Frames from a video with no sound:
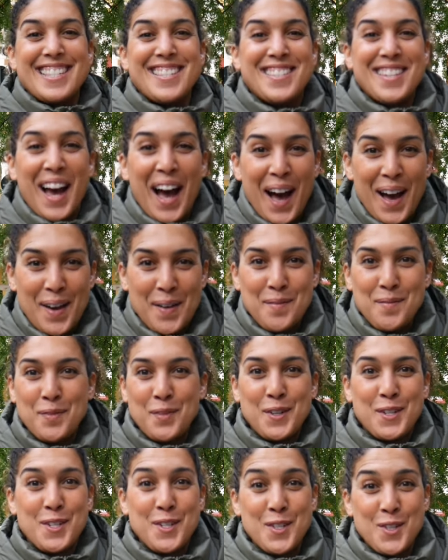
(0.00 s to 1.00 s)
Time
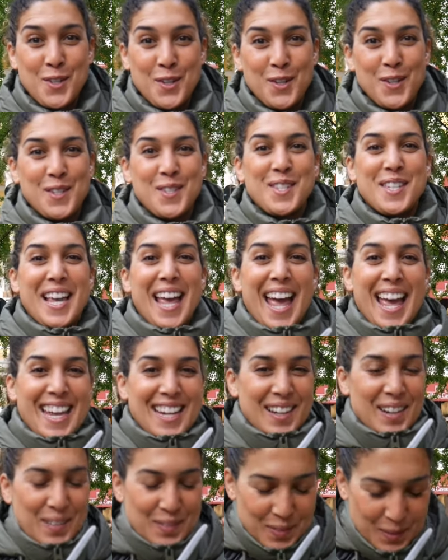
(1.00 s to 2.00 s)
for dessert,
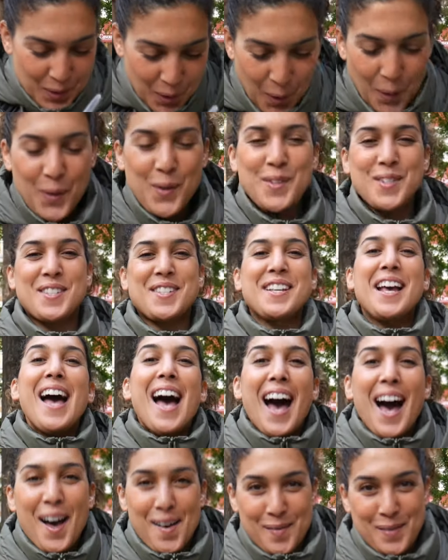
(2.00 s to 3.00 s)
and of course
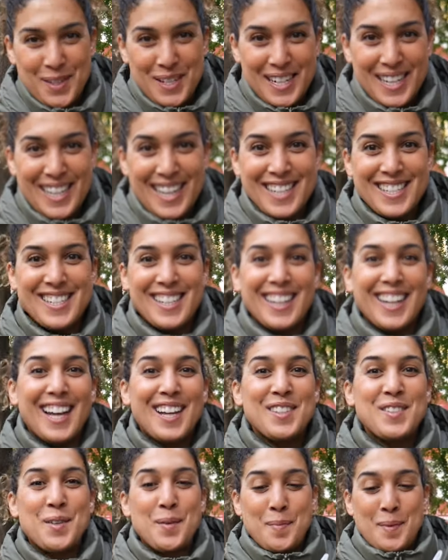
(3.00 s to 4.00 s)
I'm gonna get
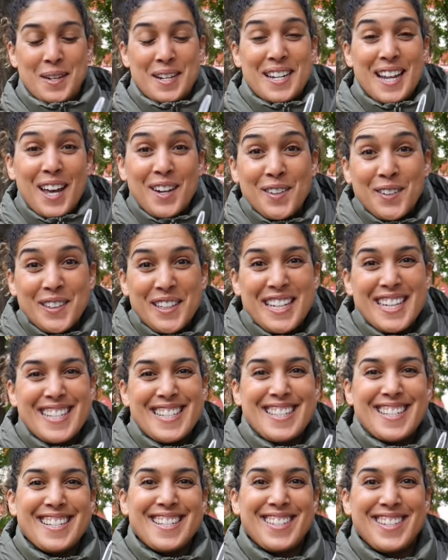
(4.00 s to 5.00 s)
gelato, but not only is
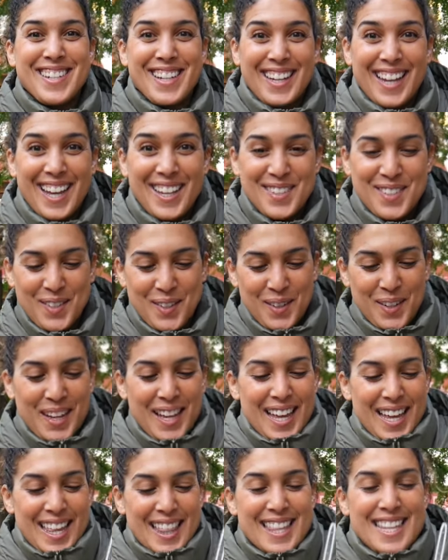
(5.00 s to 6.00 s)
this gelato,
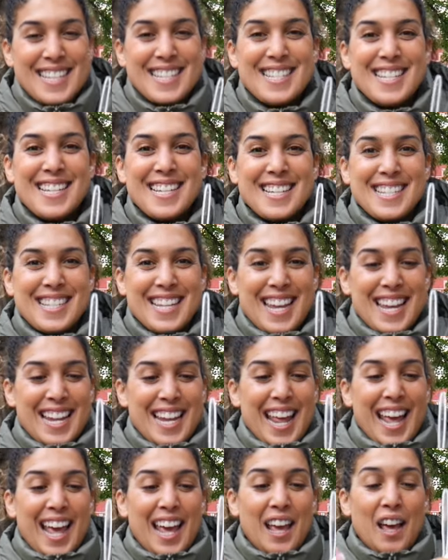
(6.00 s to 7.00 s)
this is in
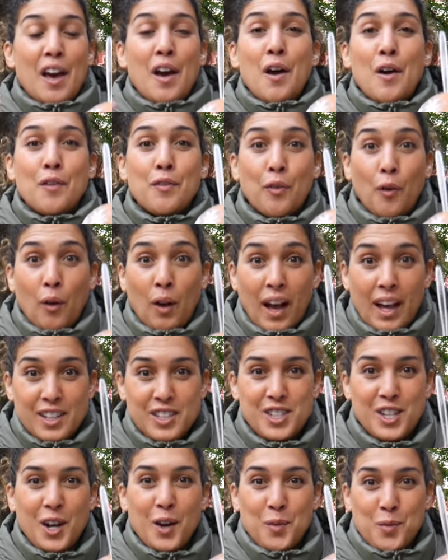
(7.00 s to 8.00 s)
a
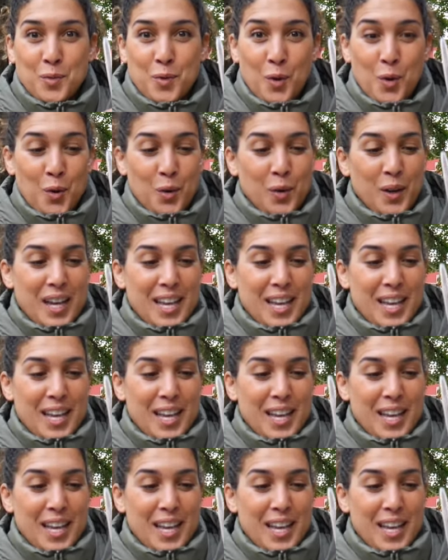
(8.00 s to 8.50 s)
focaccia roll.